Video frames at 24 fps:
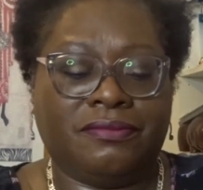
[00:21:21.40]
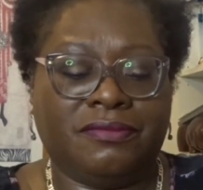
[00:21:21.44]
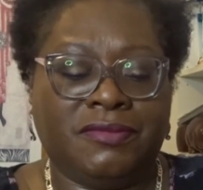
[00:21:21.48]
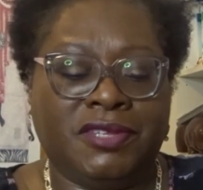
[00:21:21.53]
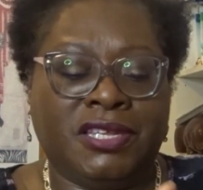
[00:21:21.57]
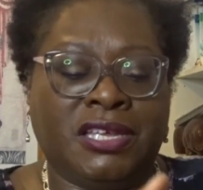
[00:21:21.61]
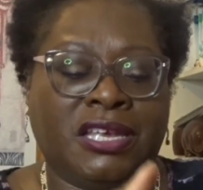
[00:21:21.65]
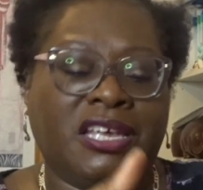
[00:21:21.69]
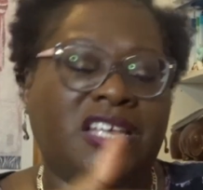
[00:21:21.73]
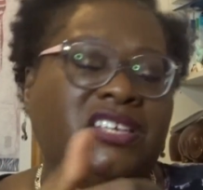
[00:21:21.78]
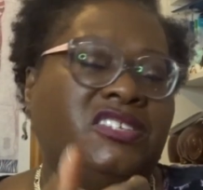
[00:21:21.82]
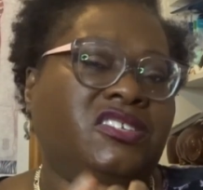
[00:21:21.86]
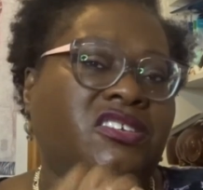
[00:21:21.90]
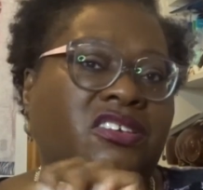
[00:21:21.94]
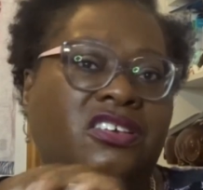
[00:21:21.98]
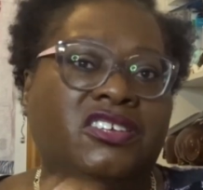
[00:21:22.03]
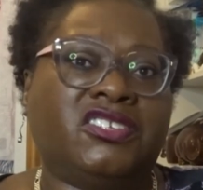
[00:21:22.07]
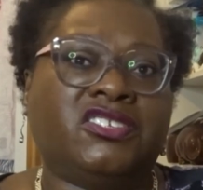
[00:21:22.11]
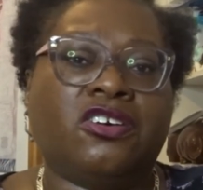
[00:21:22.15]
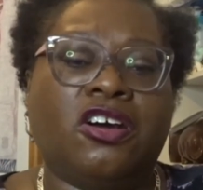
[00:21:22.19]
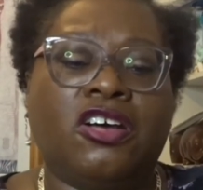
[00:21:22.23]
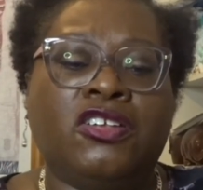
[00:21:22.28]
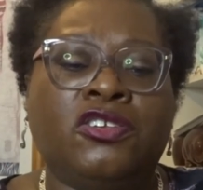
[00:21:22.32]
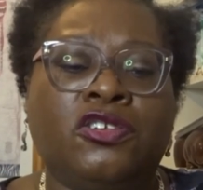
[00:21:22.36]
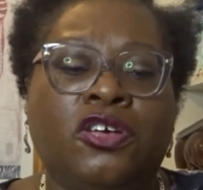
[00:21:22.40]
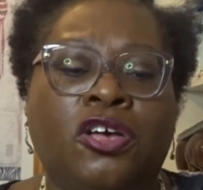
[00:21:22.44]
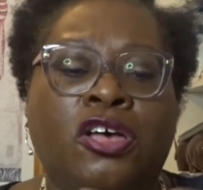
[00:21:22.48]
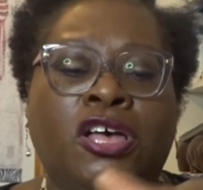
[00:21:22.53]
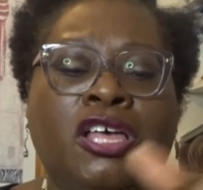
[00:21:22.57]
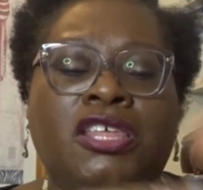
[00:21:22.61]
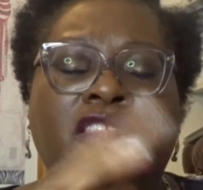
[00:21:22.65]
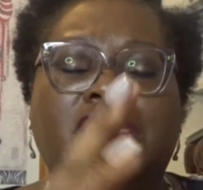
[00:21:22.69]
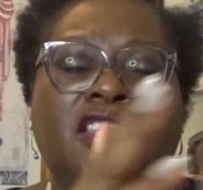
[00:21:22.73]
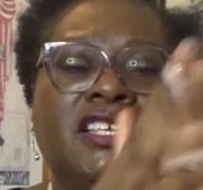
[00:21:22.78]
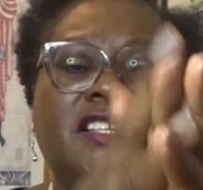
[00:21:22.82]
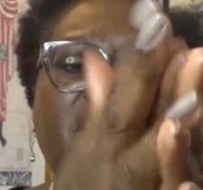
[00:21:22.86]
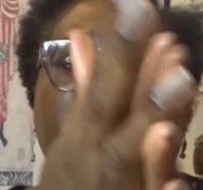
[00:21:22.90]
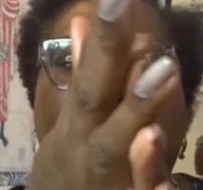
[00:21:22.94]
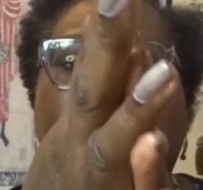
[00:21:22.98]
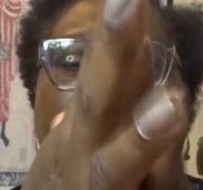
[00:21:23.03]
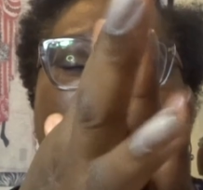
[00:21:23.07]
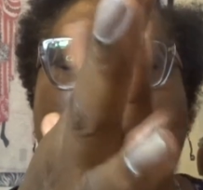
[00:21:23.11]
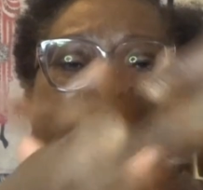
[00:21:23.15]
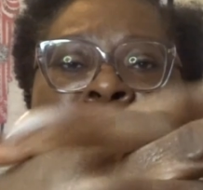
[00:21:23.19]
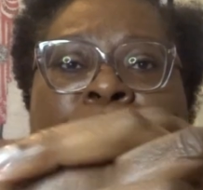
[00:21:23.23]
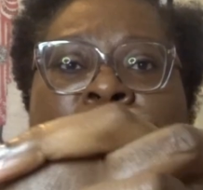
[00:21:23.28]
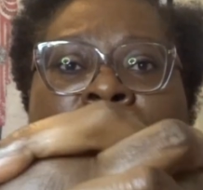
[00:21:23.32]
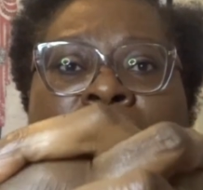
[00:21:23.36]
Yeah, it's got an earthy
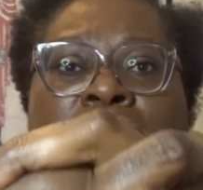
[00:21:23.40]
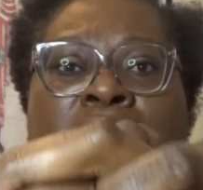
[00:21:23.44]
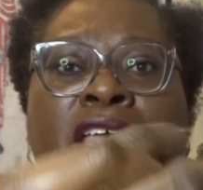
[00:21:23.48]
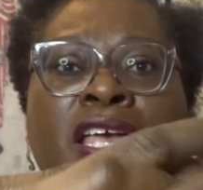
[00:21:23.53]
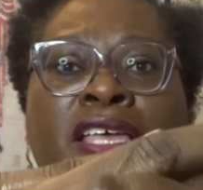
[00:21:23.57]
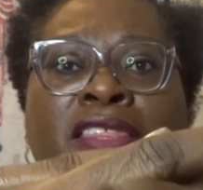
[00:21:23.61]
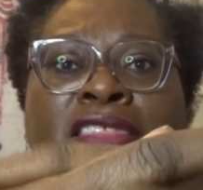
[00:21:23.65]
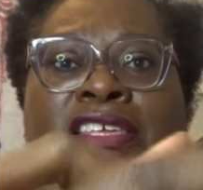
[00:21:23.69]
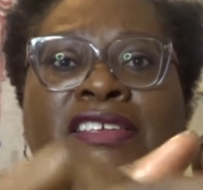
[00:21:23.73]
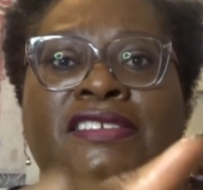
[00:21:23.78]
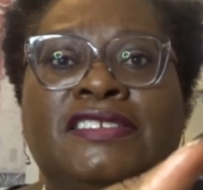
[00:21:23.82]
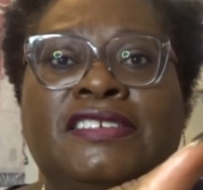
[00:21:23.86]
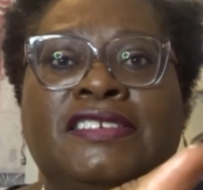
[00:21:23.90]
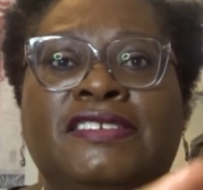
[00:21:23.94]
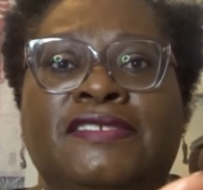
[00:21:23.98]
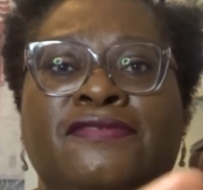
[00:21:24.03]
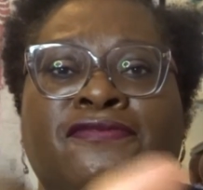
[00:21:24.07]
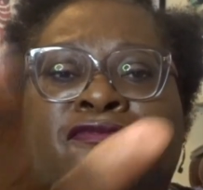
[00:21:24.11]
scent, but yeah, this is